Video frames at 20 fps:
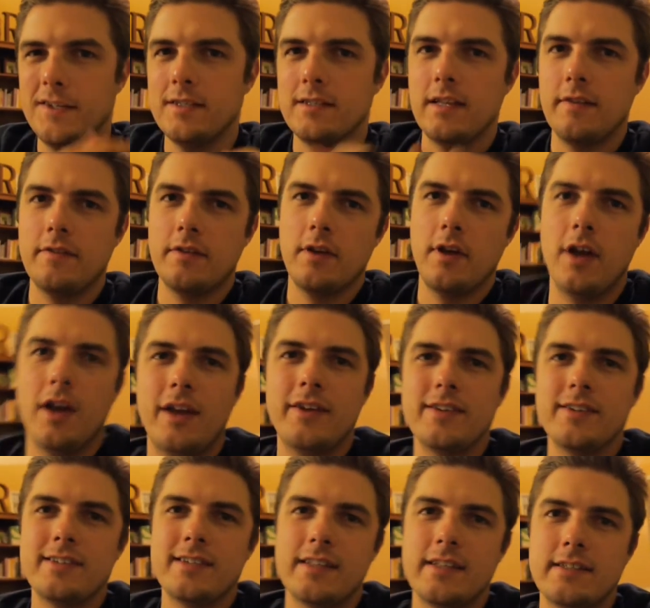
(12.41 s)
just
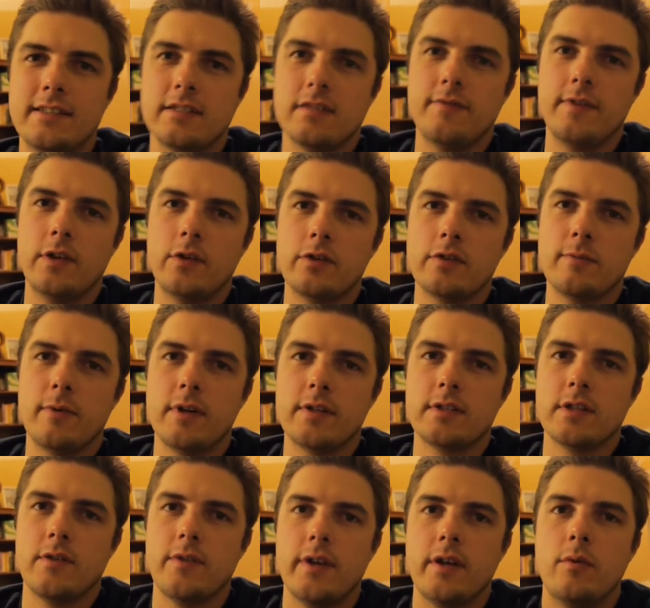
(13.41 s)
did this as a video
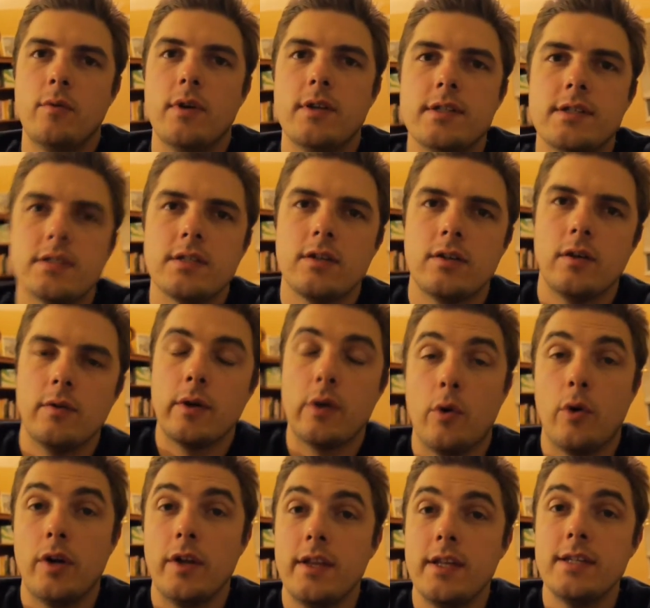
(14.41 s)
response already once, or
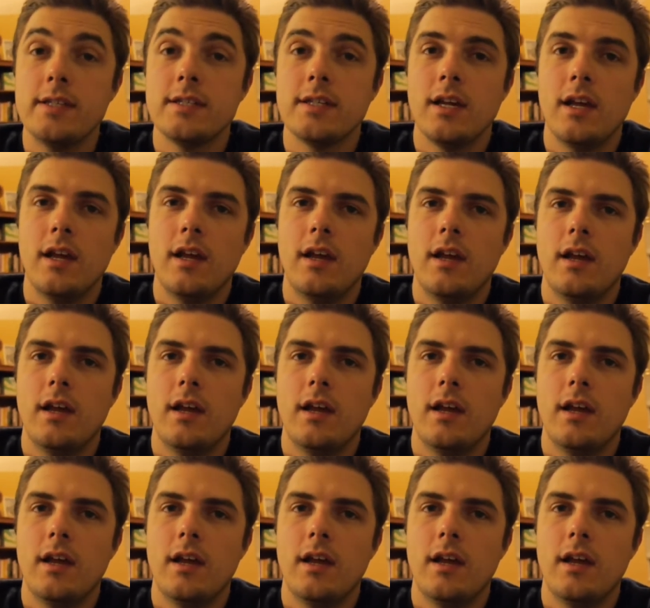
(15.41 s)
recorded this,